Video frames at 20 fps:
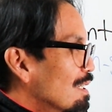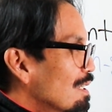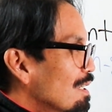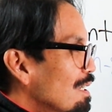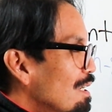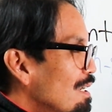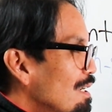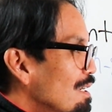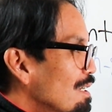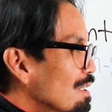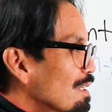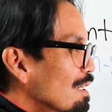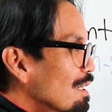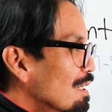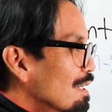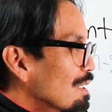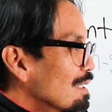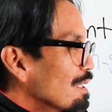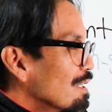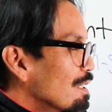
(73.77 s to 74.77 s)

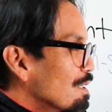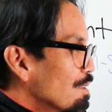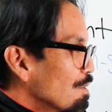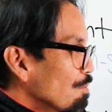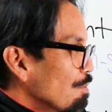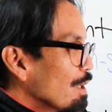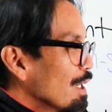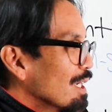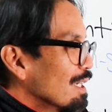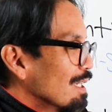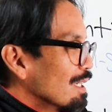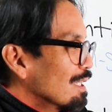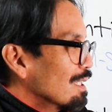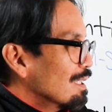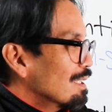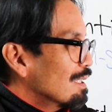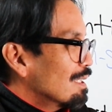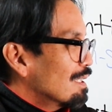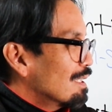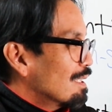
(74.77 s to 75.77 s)
here it's
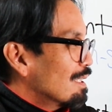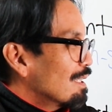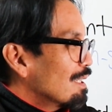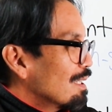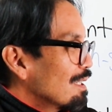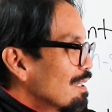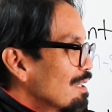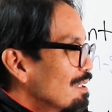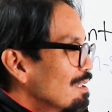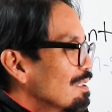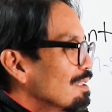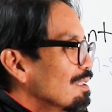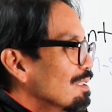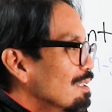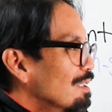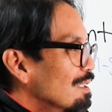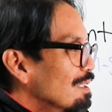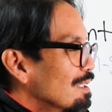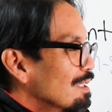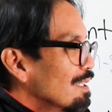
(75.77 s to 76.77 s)
raining,
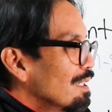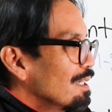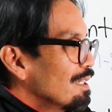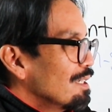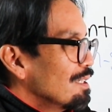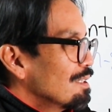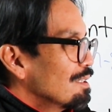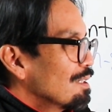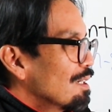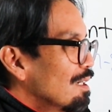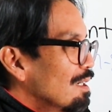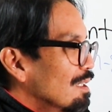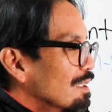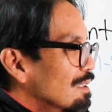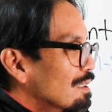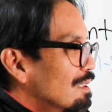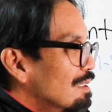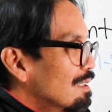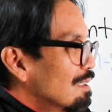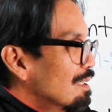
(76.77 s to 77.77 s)
here it is
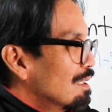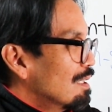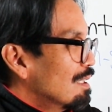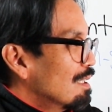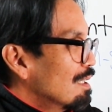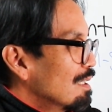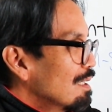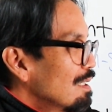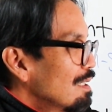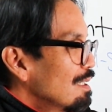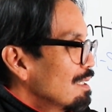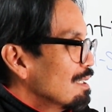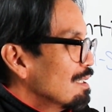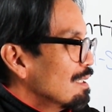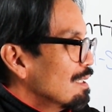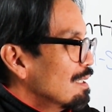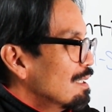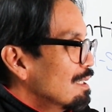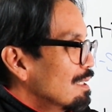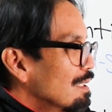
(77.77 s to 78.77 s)
not.
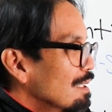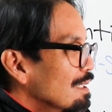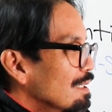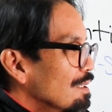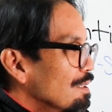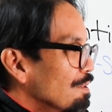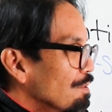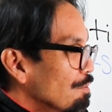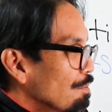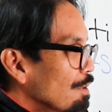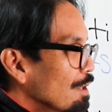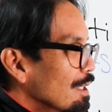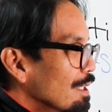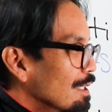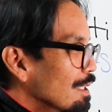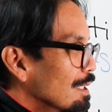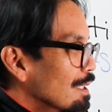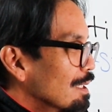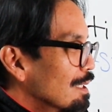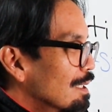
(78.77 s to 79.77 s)
Here it is
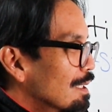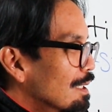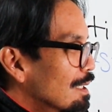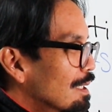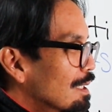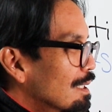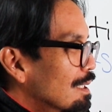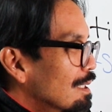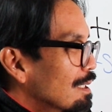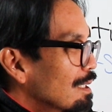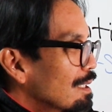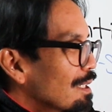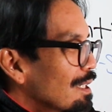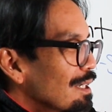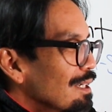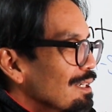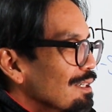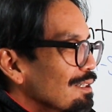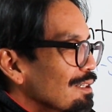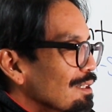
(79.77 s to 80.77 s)
raining,
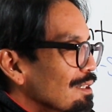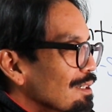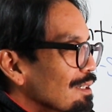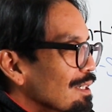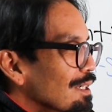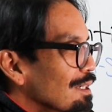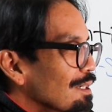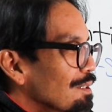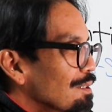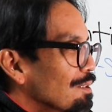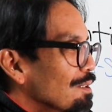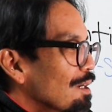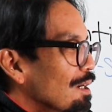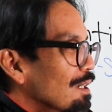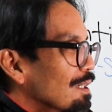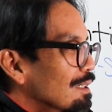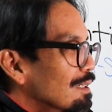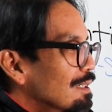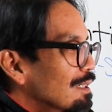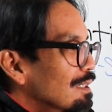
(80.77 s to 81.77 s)
here it is
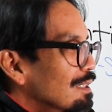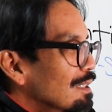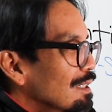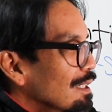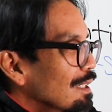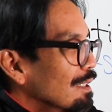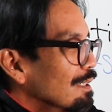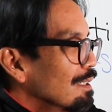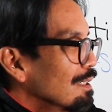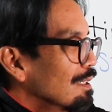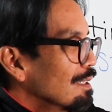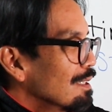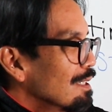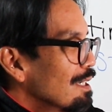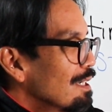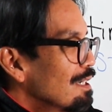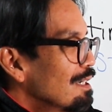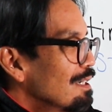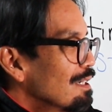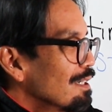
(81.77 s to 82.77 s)
not. And then
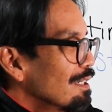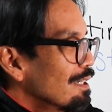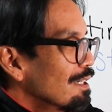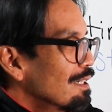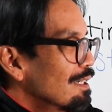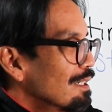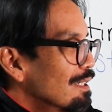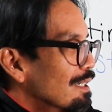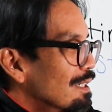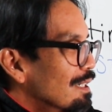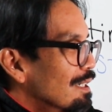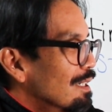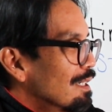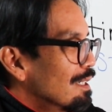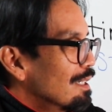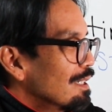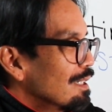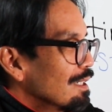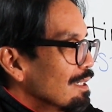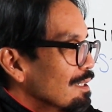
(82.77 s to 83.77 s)
here
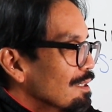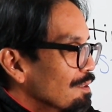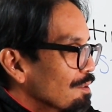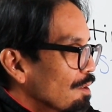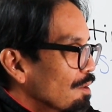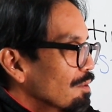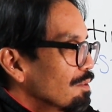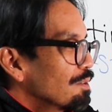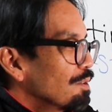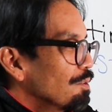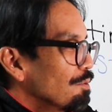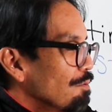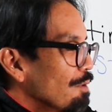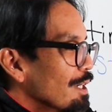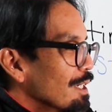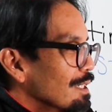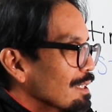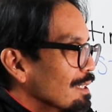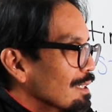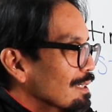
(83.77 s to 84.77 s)
it is also
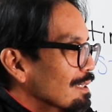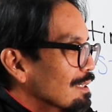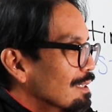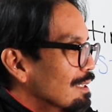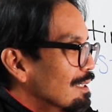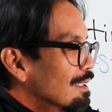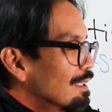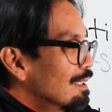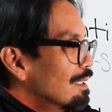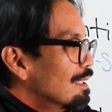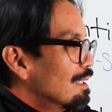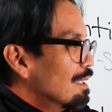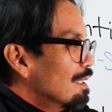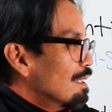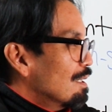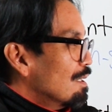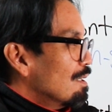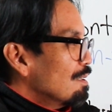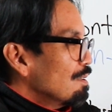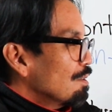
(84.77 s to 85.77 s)
raining.
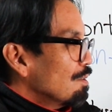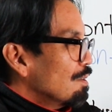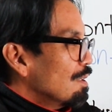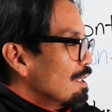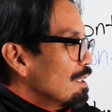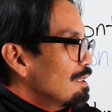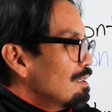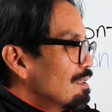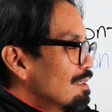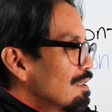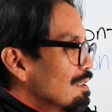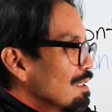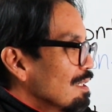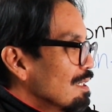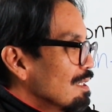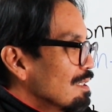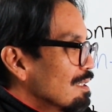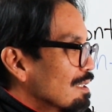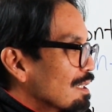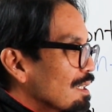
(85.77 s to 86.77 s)
So this
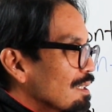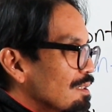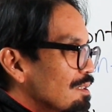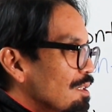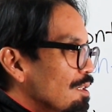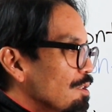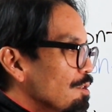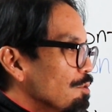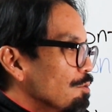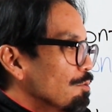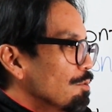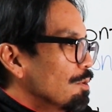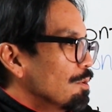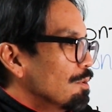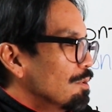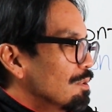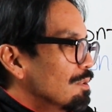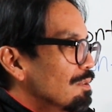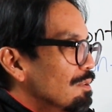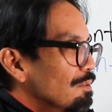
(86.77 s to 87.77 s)
is
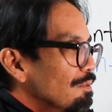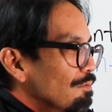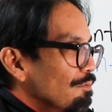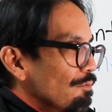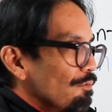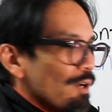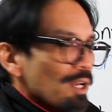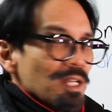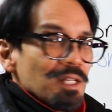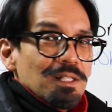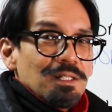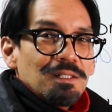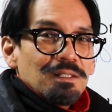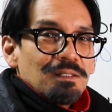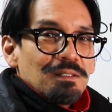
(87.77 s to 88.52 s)
continual rain.